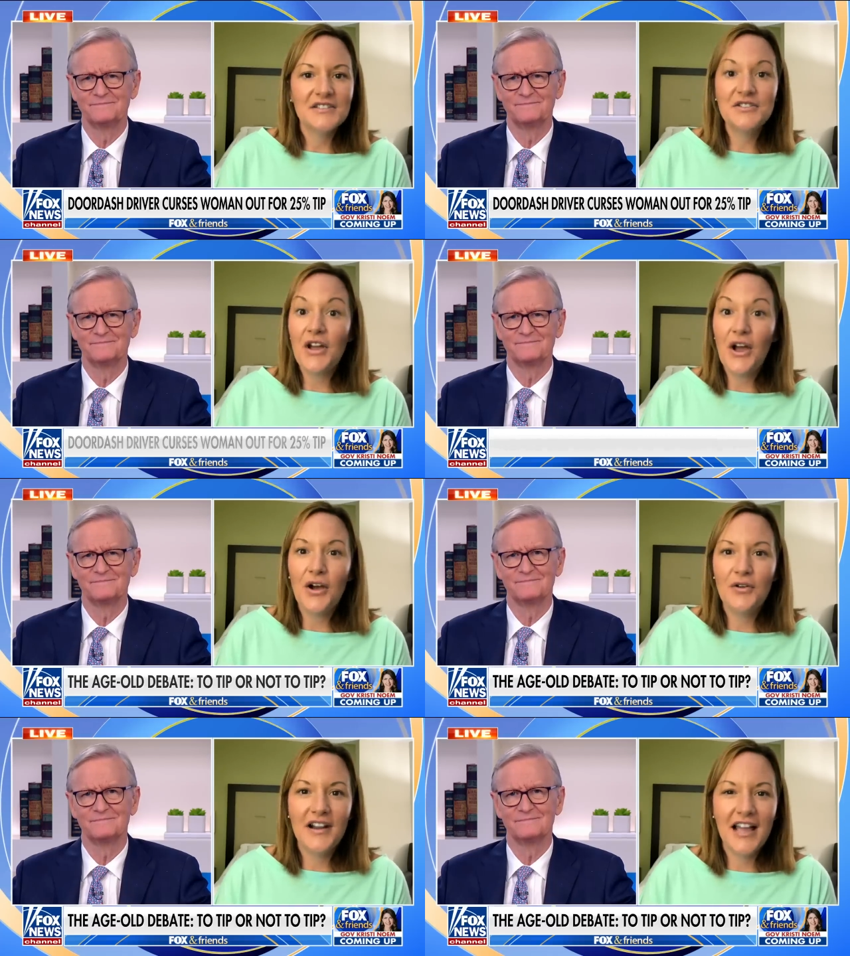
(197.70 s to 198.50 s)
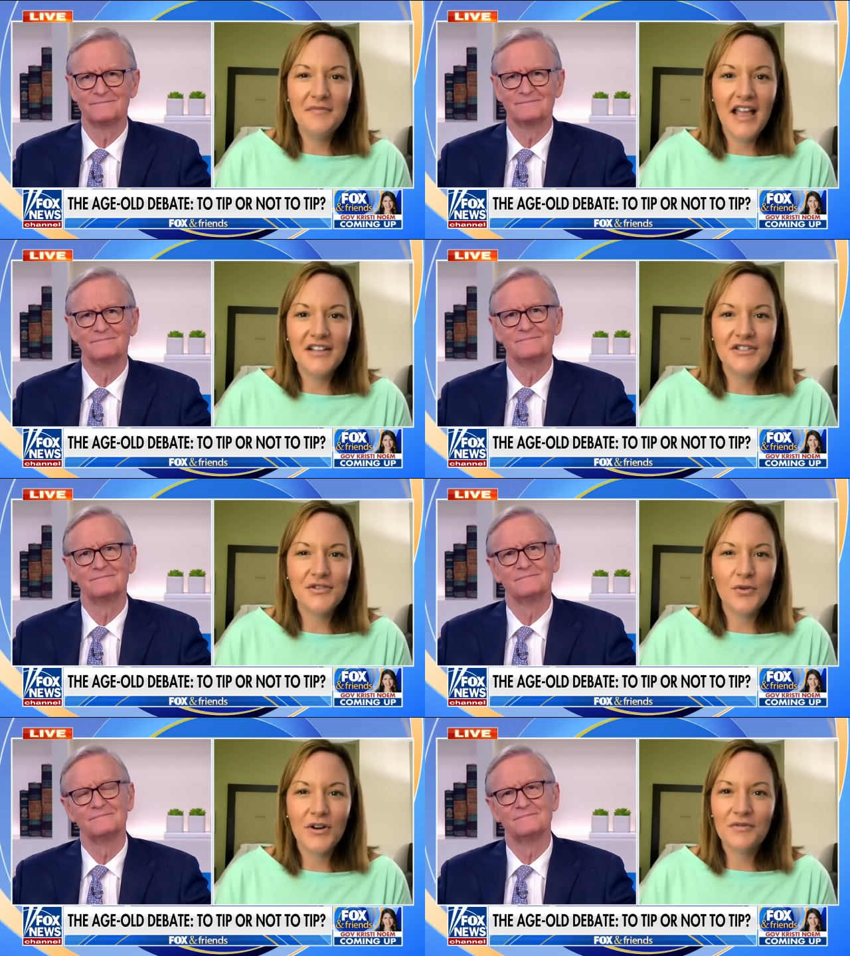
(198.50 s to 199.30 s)
Speaker 1: No, and I'm not
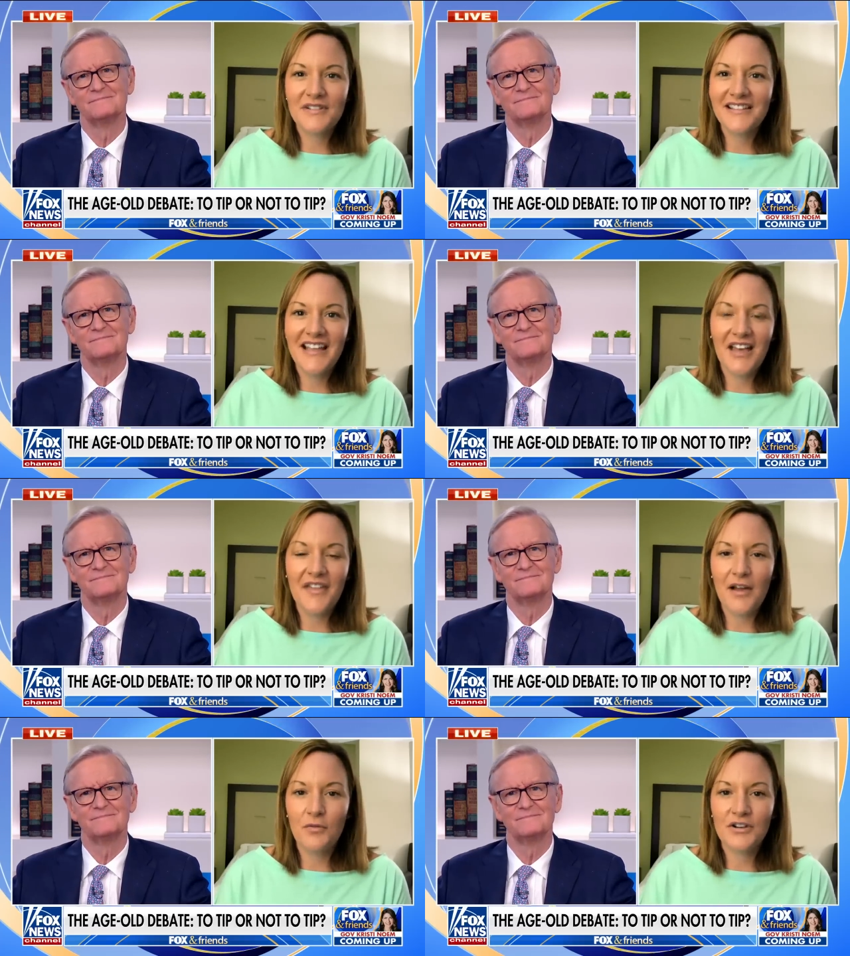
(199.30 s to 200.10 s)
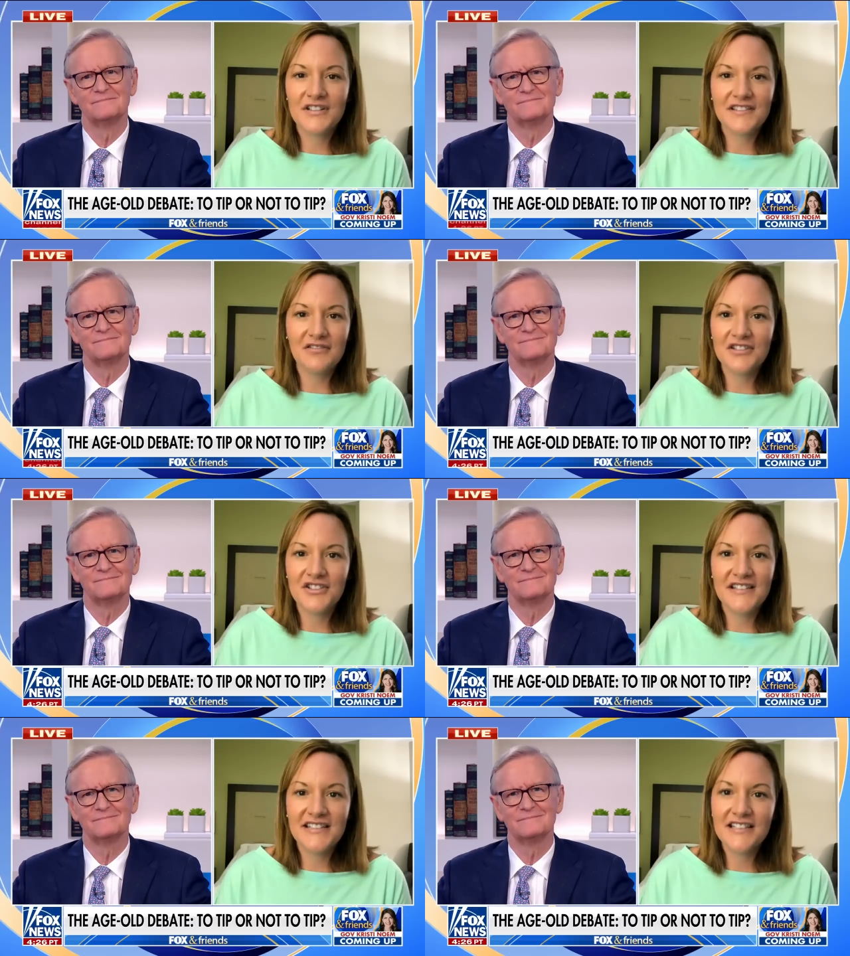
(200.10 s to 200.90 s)
sure really how that works, the
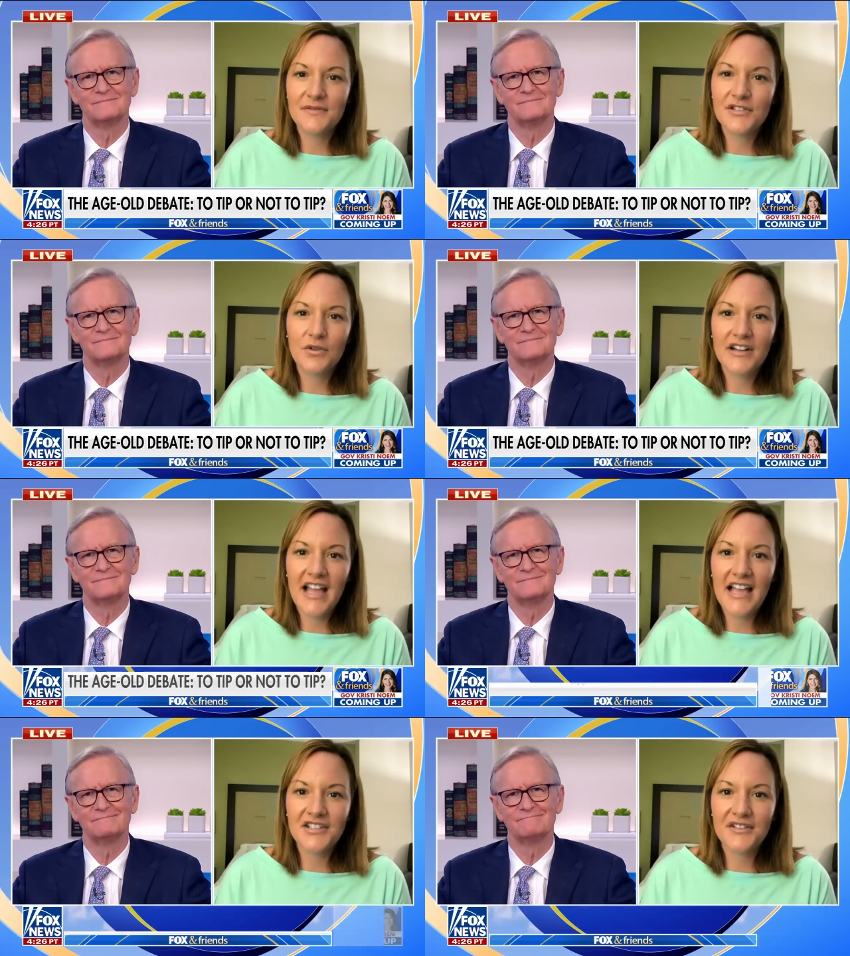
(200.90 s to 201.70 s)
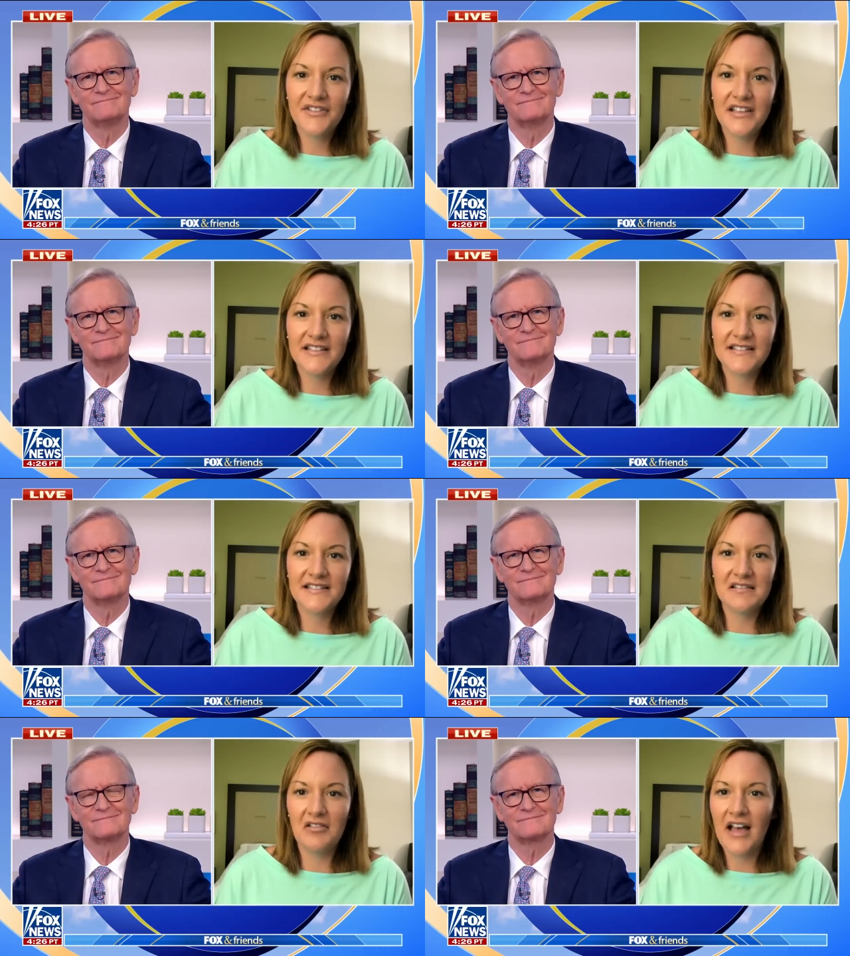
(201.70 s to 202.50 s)
logistics with DoorDash, if he's
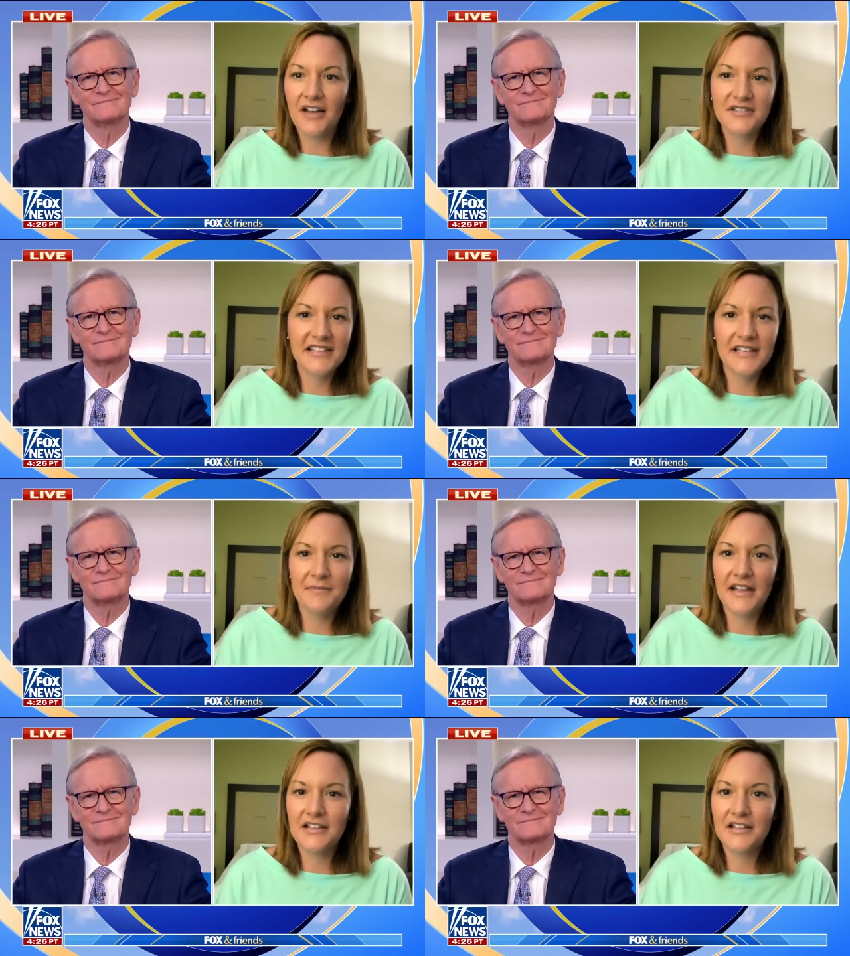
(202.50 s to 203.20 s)
allowed to keep my